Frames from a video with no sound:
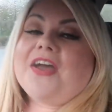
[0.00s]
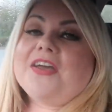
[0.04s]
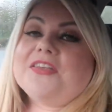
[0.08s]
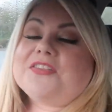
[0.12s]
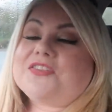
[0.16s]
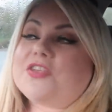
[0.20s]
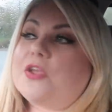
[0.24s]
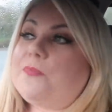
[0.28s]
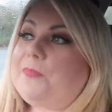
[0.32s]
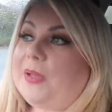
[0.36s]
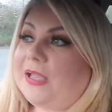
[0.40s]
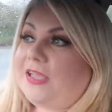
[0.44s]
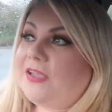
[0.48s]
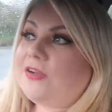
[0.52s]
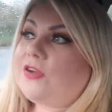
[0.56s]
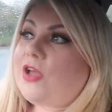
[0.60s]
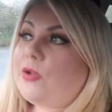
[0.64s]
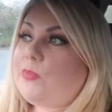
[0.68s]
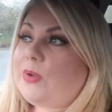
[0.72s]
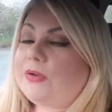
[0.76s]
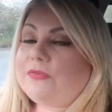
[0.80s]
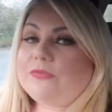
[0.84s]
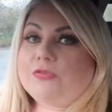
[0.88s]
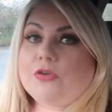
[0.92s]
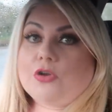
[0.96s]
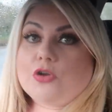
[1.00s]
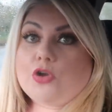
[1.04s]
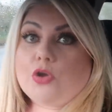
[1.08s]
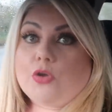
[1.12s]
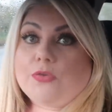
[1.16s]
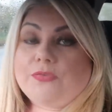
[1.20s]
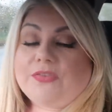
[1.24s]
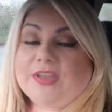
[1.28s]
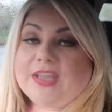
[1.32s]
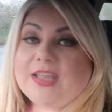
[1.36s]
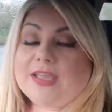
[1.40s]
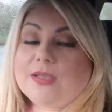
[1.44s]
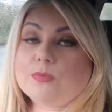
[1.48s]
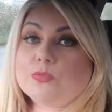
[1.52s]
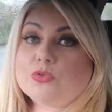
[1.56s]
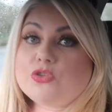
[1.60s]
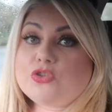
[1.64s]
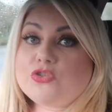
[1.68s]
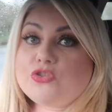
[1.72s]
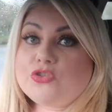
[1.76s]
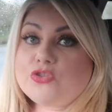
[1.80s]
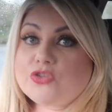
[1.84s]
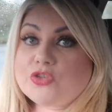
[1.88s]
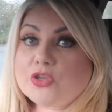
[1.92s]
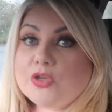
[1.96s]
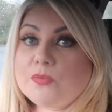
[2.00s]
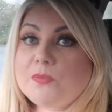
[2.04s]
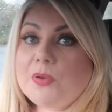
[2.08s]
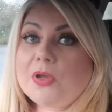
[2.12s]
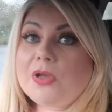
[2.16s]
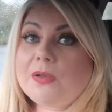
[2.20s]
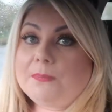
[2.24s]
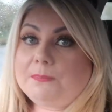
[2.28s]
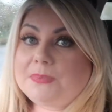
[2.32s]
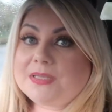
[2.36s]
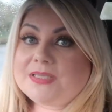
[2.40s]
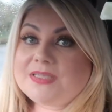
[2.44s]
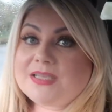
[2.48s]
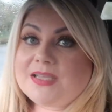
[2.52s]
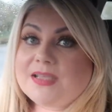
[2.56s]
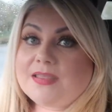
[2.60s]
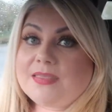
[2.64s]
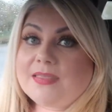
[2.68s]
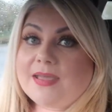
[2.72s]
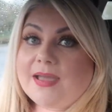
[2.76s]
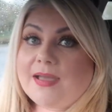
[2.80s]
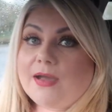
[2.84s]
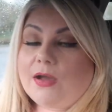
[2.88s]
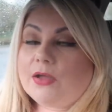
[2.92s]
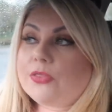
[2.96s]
So Becky and I went for our coffee. It was super busy in there.